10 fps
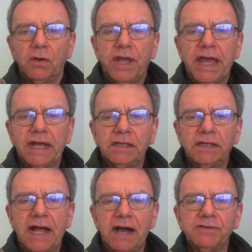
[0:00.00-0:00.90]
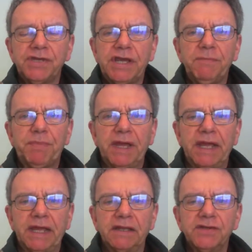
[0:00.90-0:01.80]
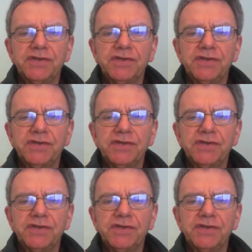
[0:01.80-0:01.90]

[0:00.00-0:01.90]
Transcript: Okay, a little housekeeping.